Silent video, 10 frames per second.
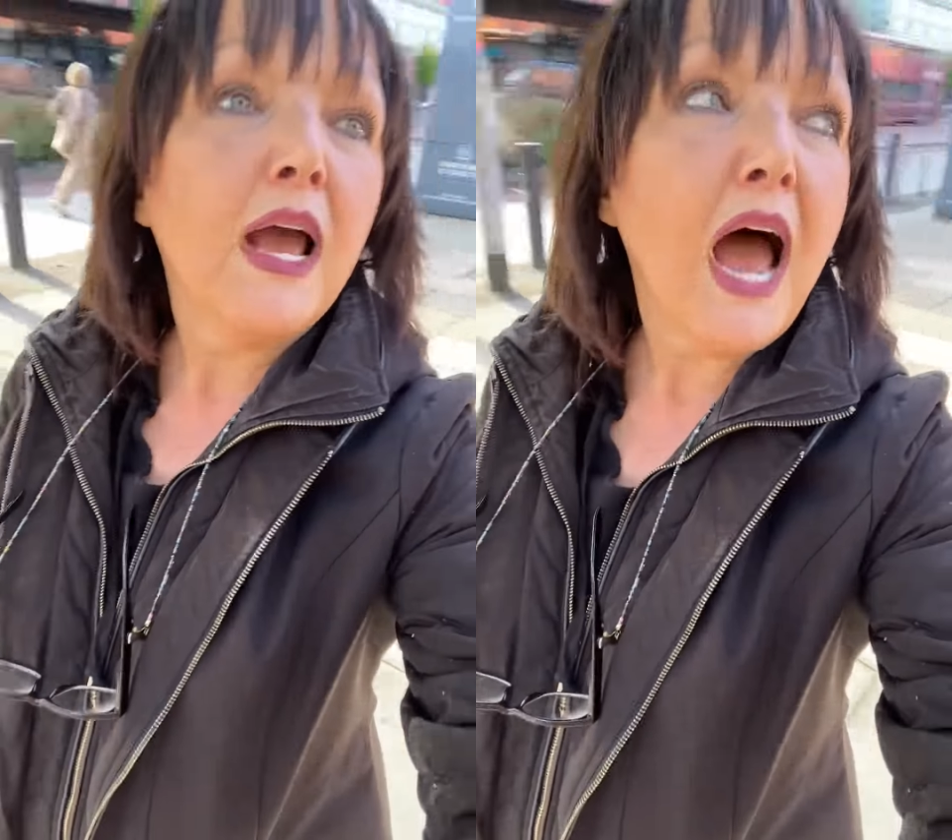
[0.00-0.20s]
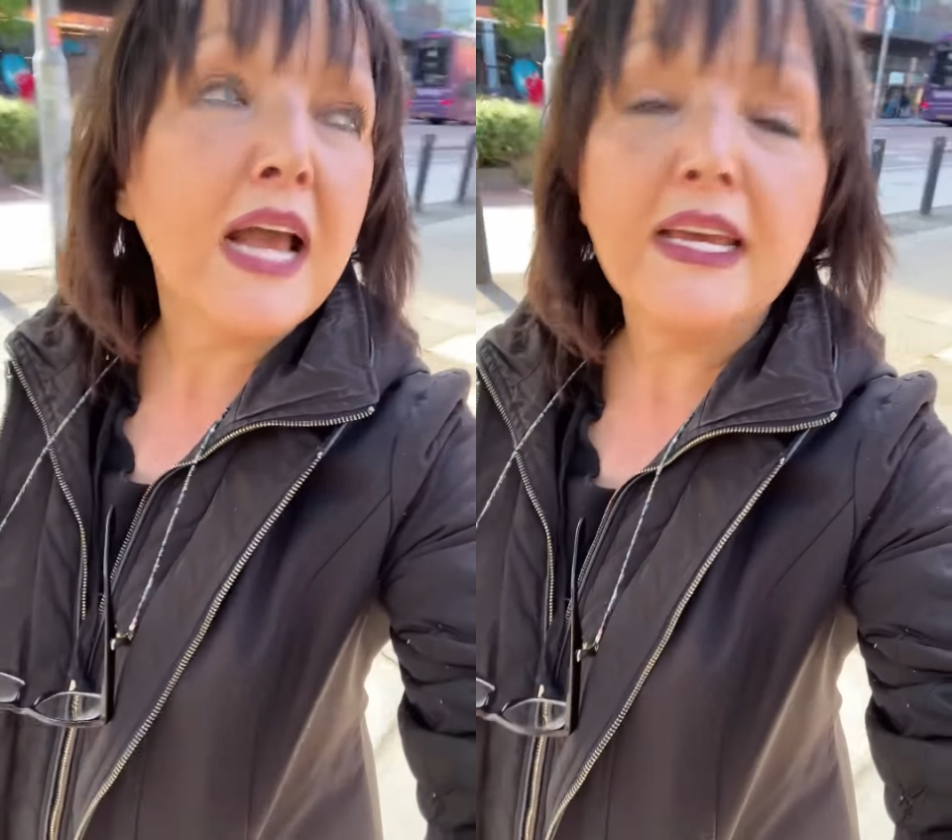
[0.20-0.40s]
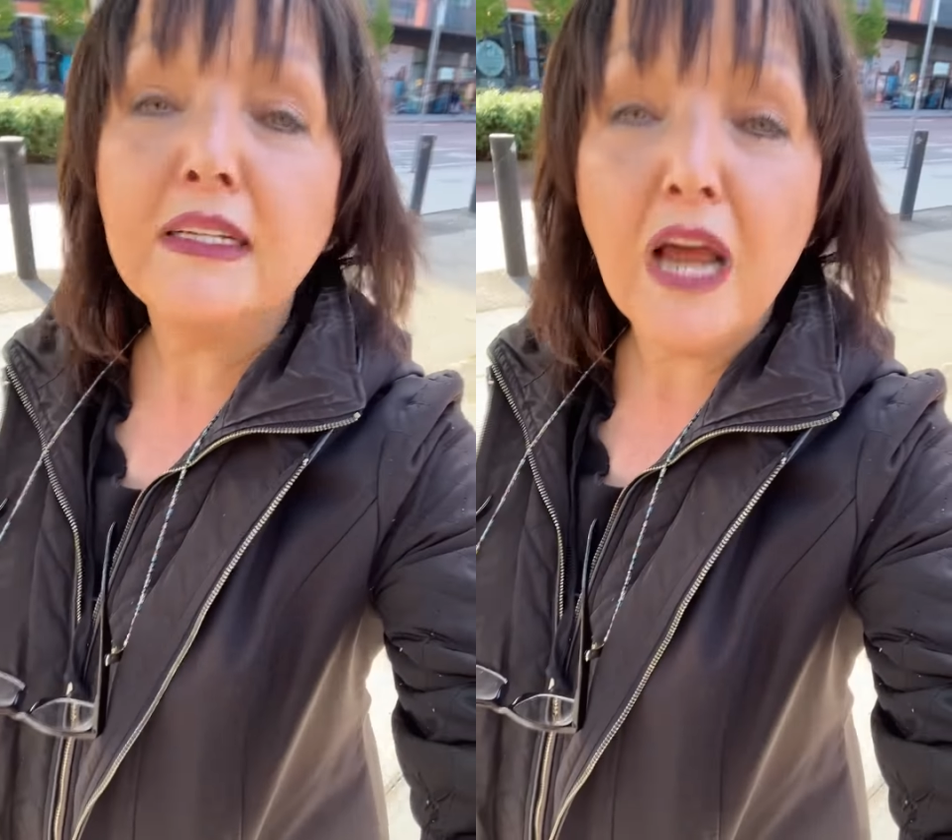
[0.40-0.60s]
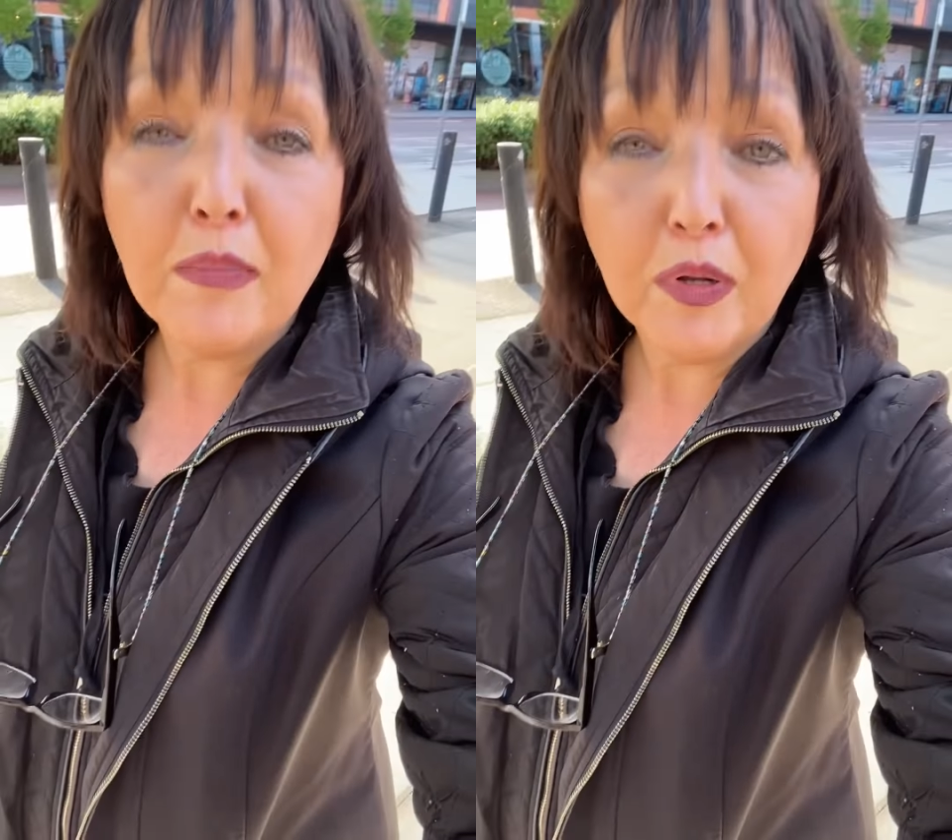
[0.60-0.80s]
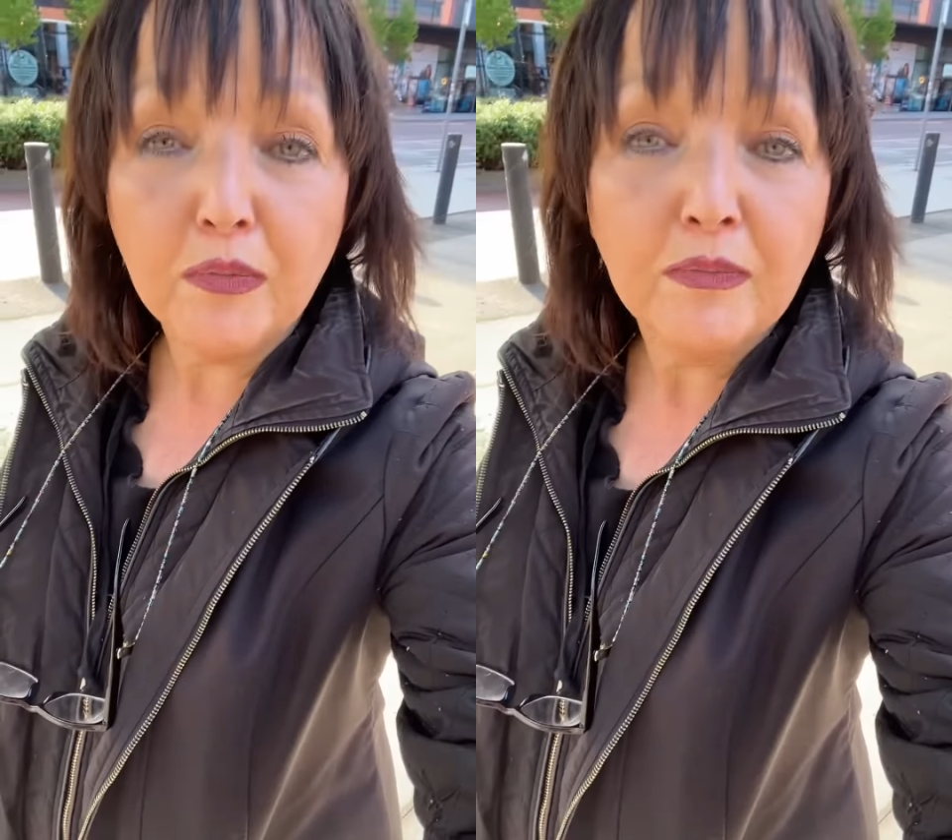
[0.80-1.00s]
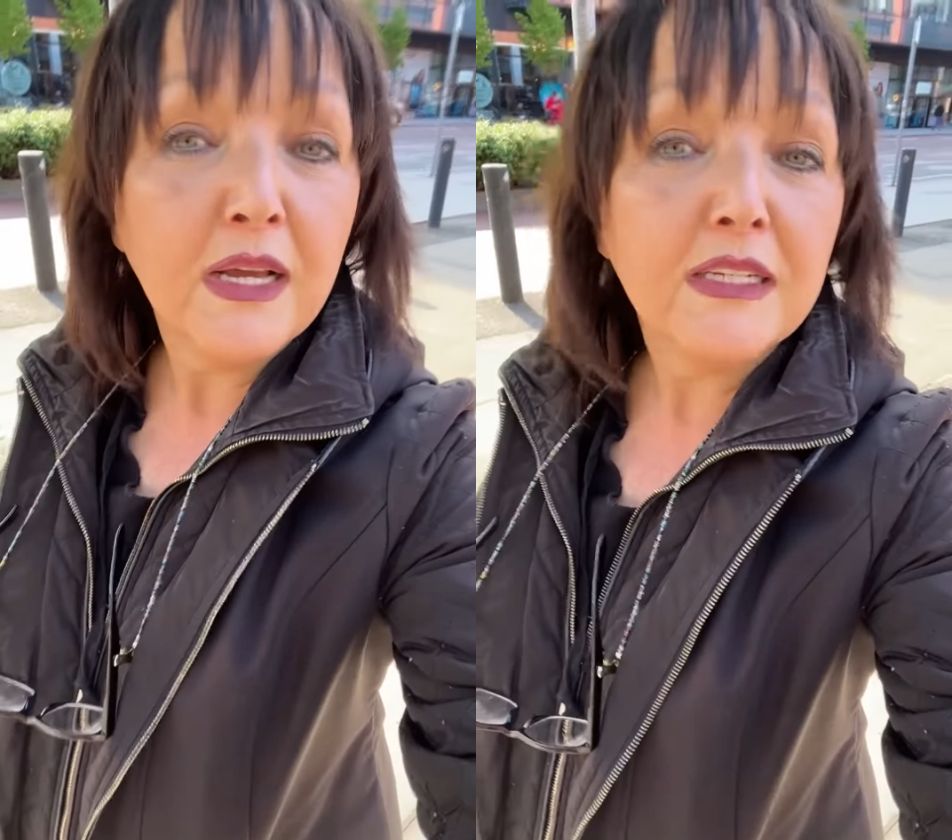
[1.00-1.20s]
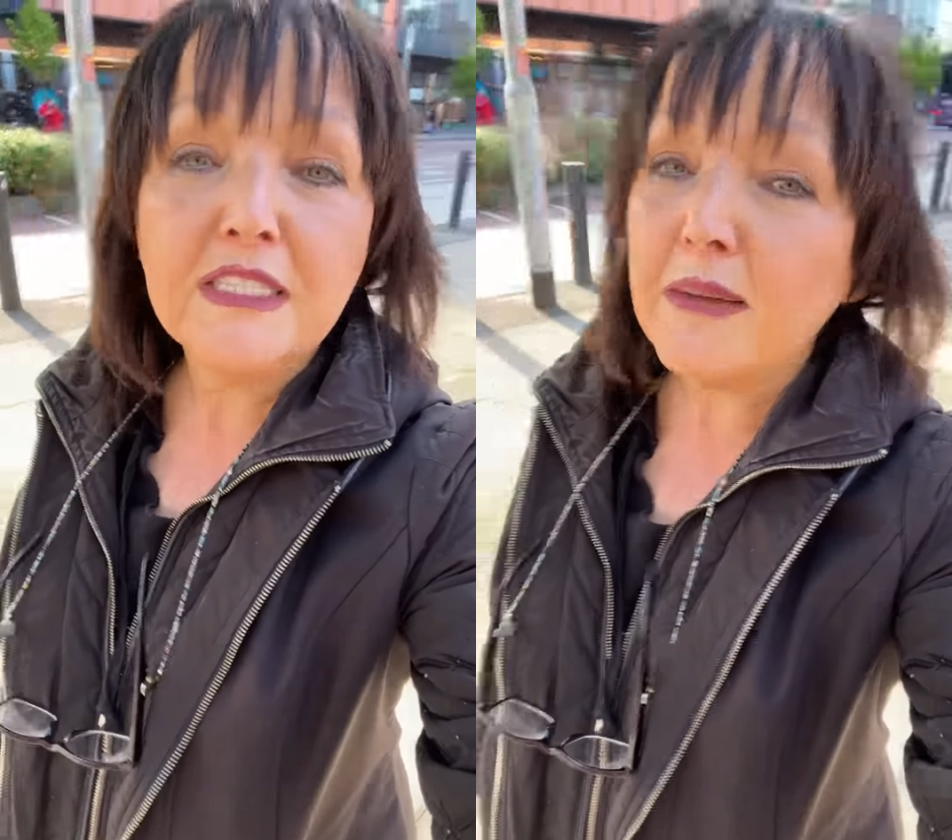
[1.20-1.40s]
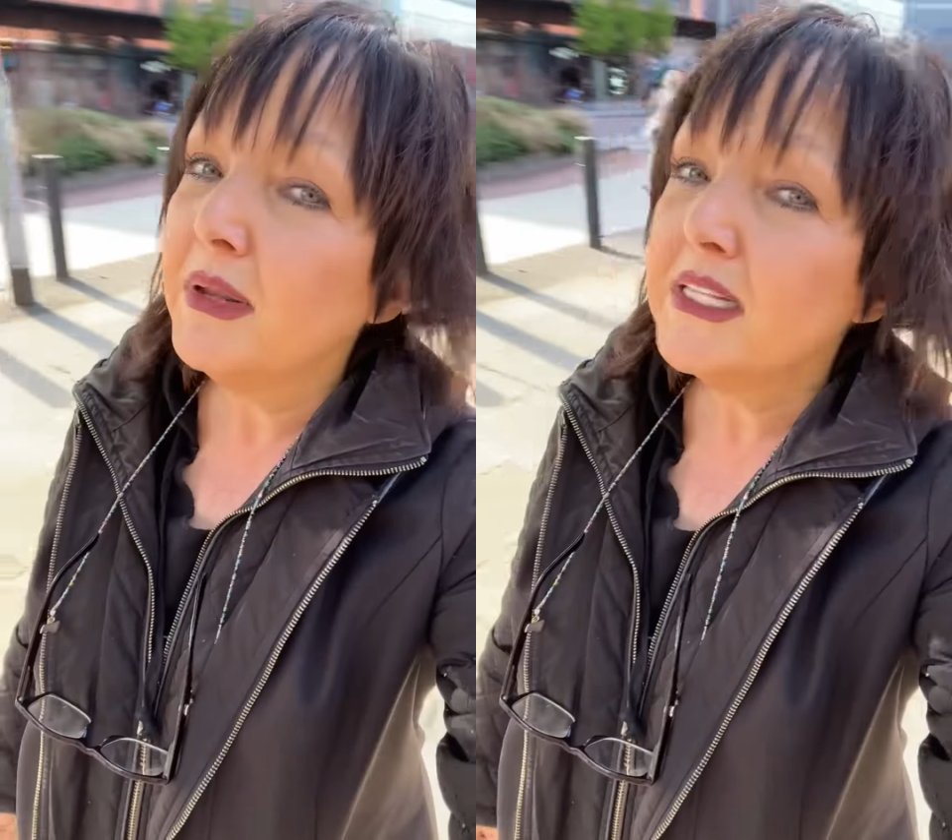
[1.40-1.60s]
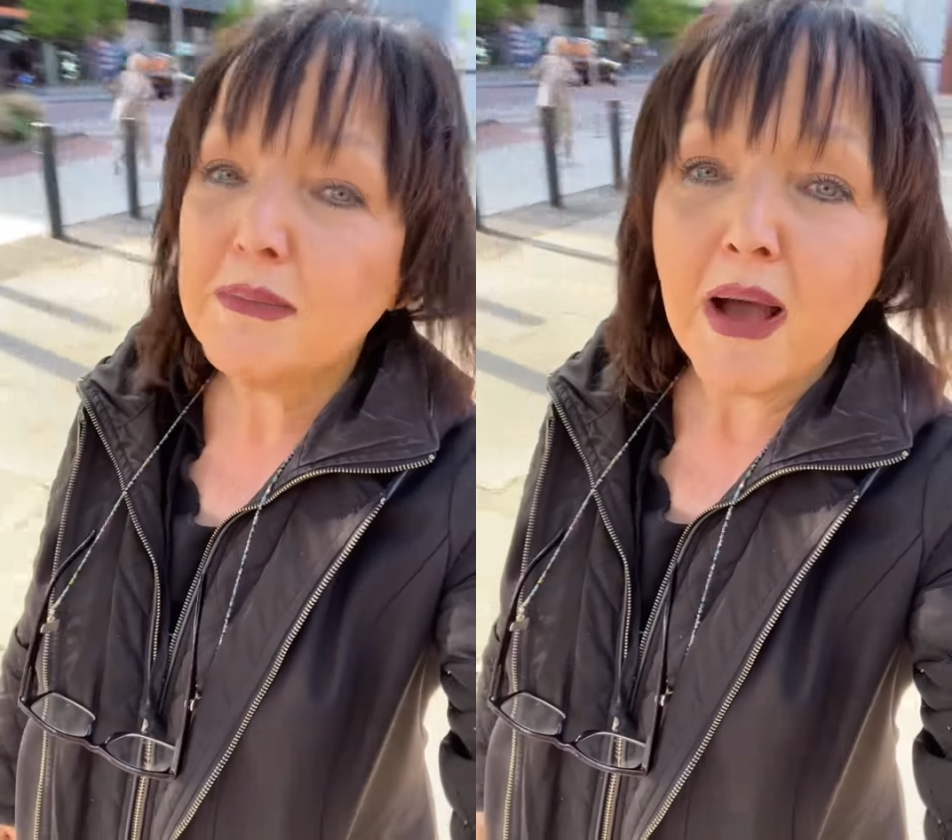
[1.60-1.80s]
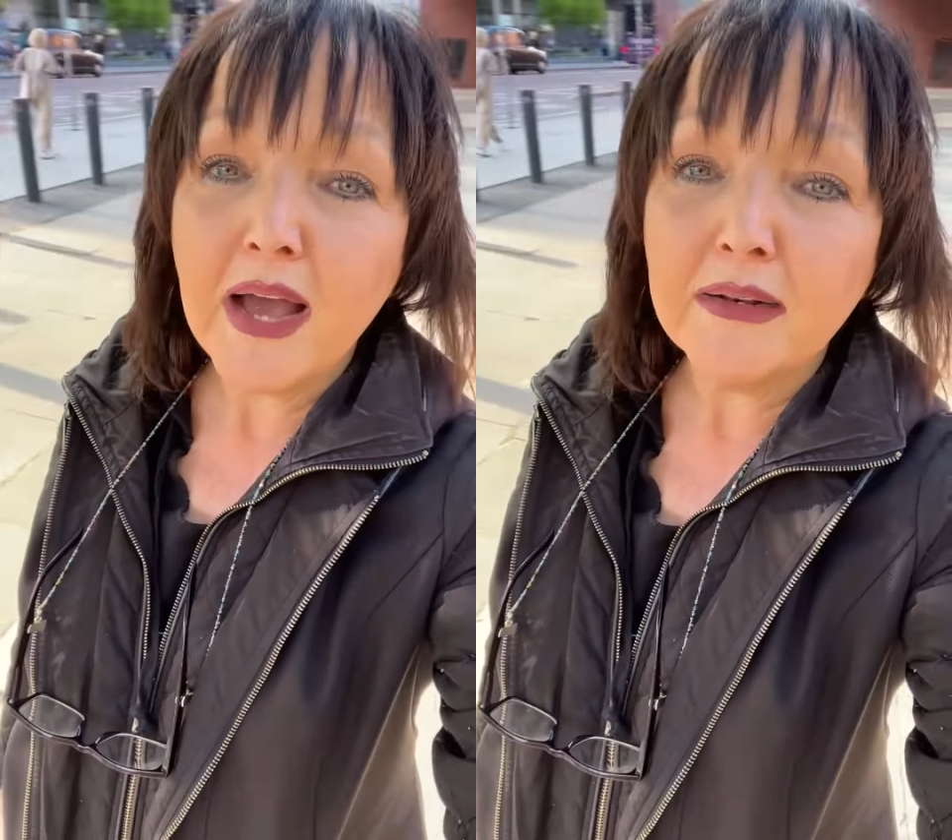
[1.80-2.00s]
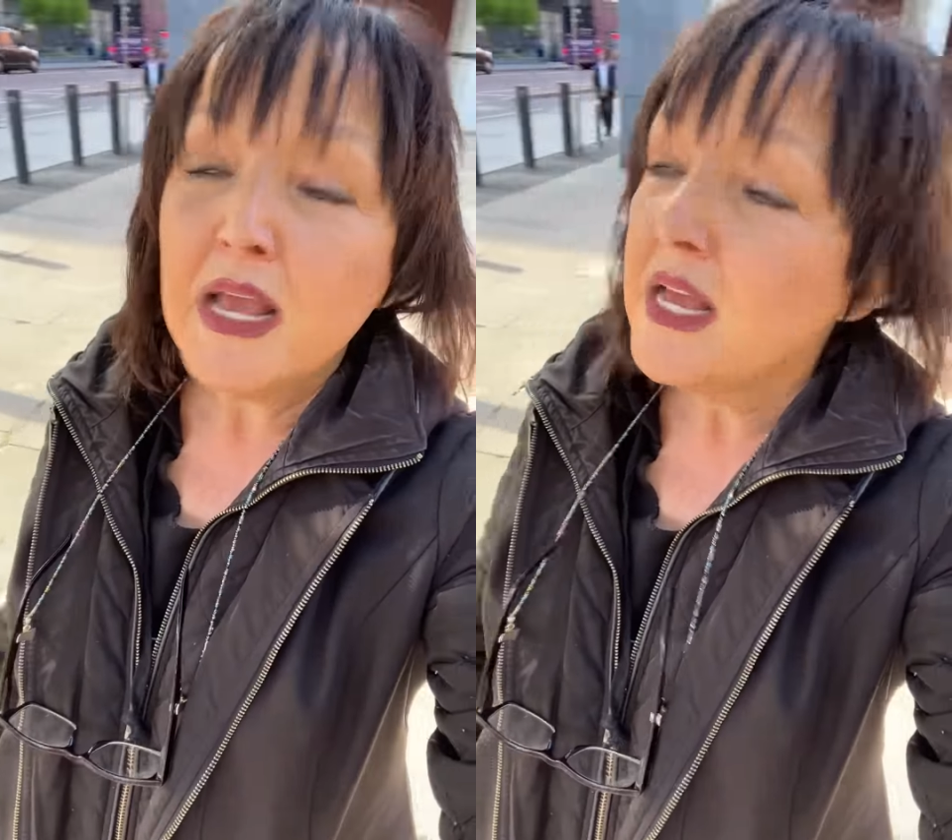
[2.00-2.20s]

I get double. Double is mine.